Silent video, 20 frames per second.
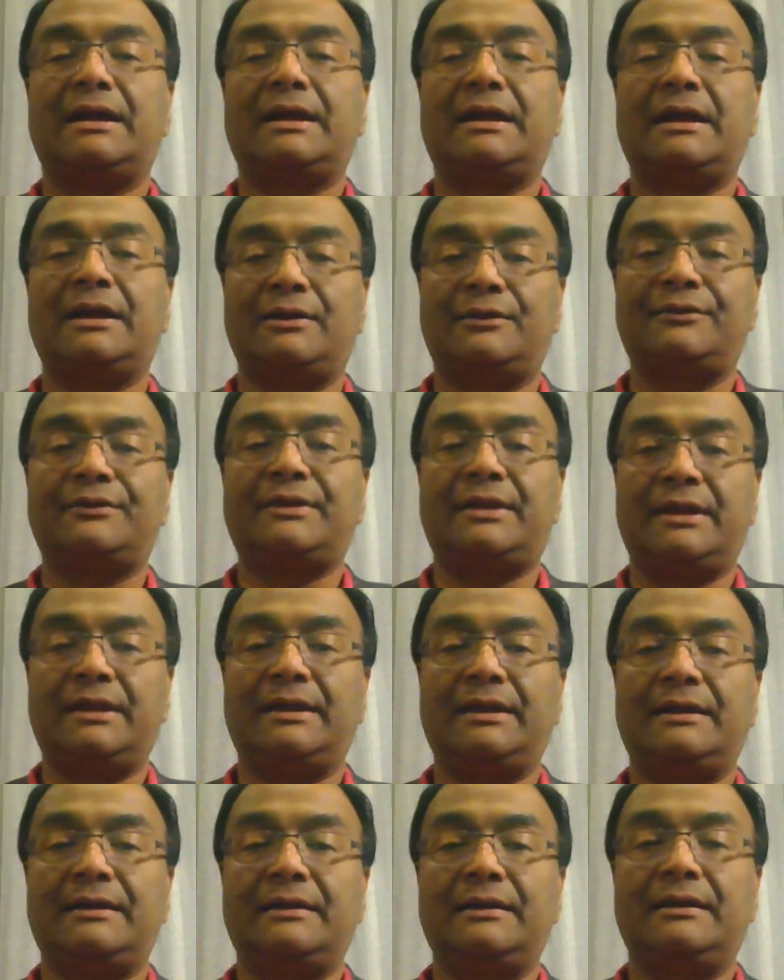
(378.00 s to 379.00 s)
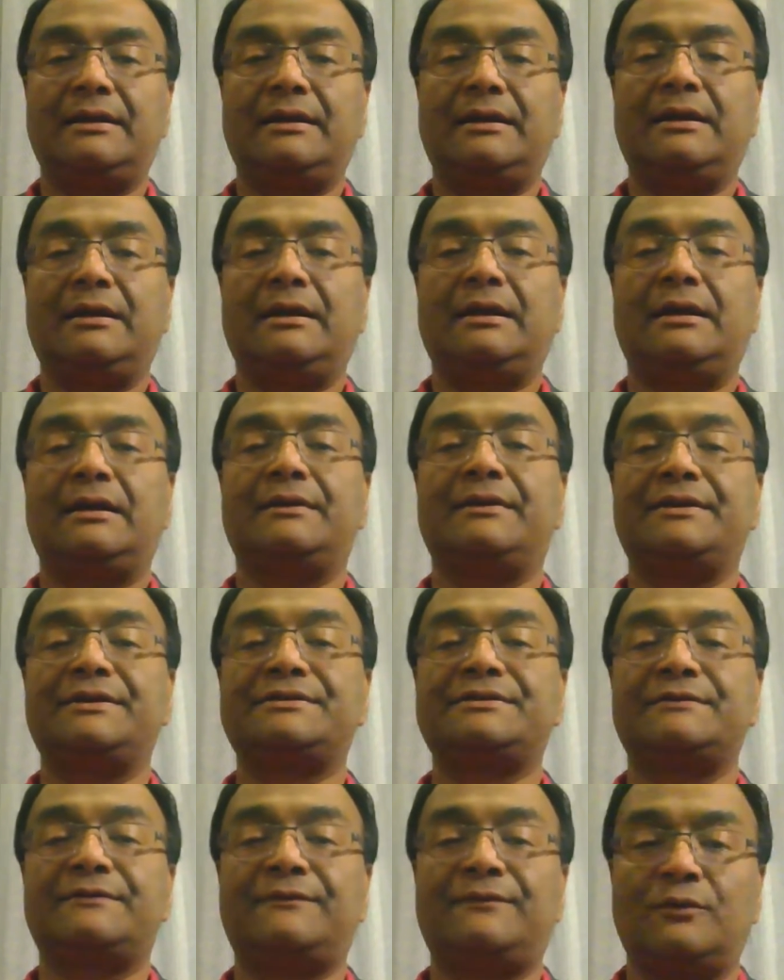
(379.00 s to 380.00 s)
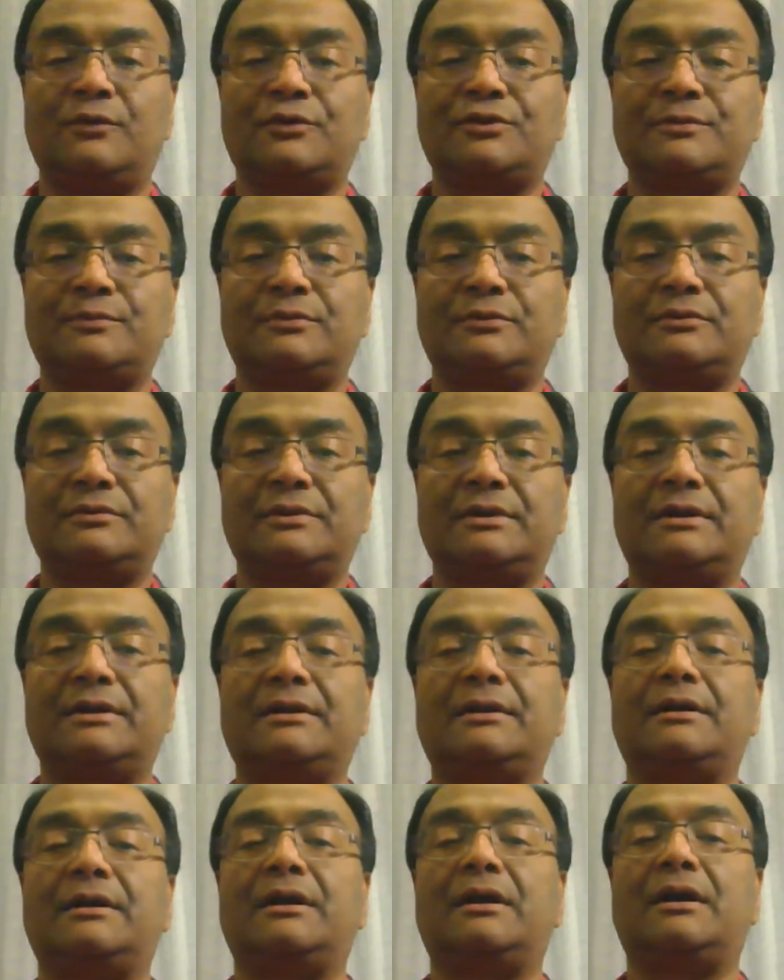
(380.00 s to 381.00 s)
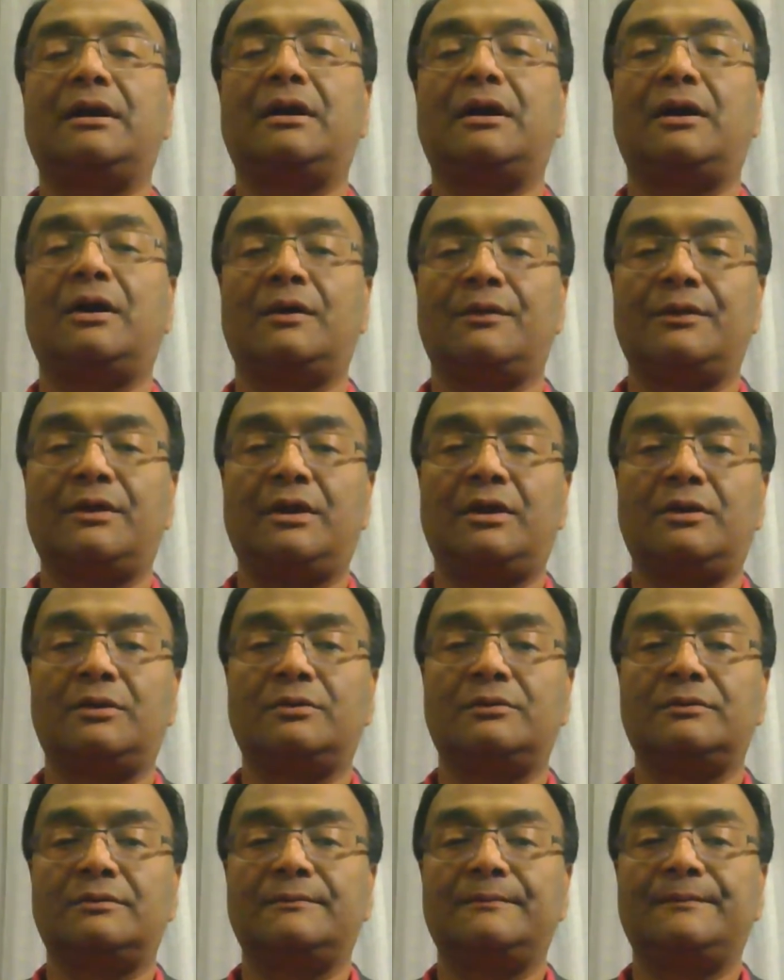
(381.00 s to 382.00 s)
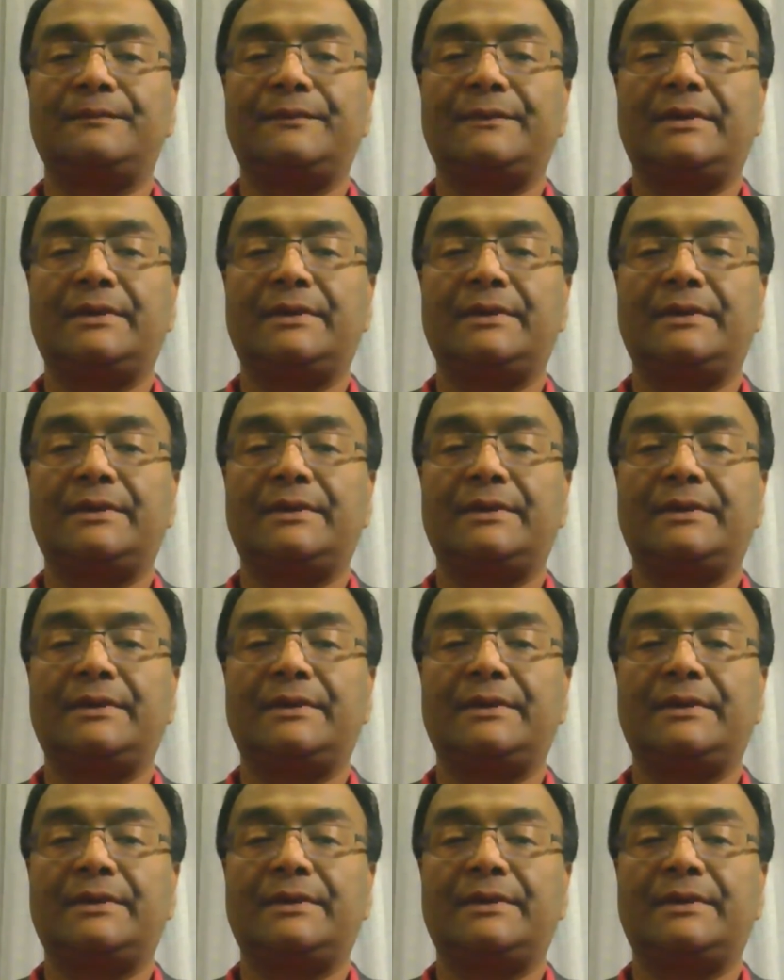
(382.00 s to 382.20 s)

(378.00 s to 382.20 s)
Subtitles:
healthcare that is affordable on the whole.